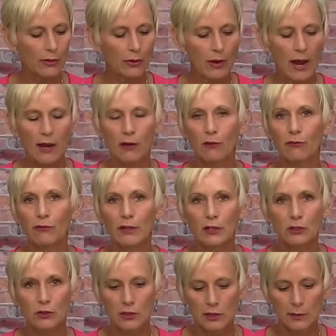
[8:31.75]
They're at your
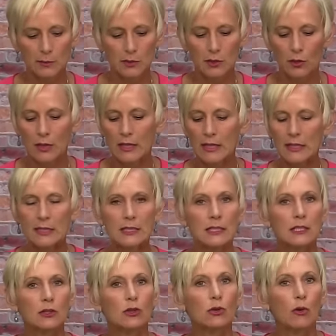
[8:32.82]
fingertips. They're
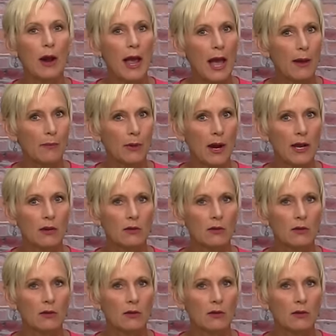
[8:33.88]
easy to grab, right?